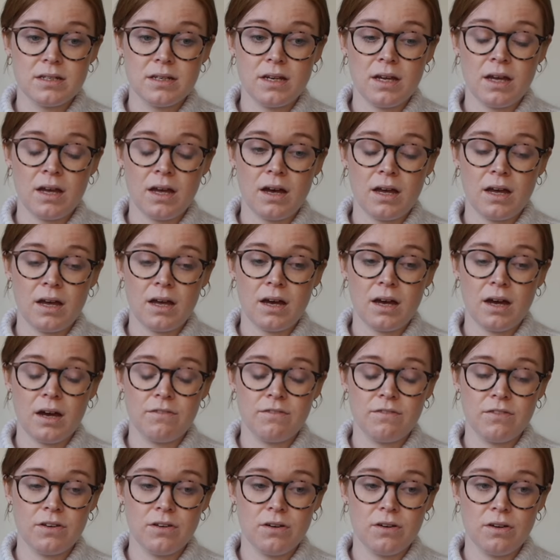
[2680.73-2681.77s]

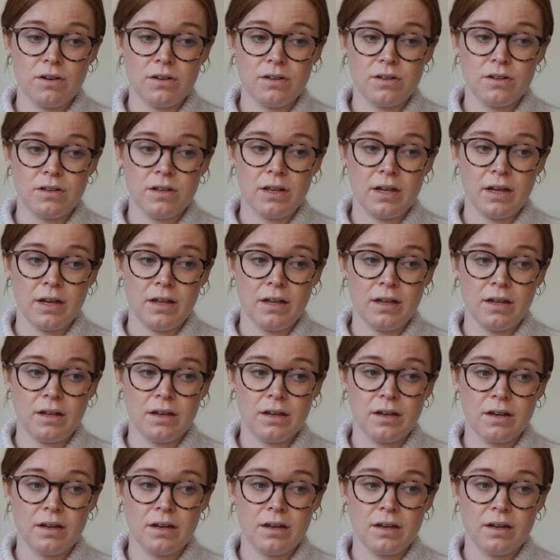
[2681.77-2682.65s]
I've got like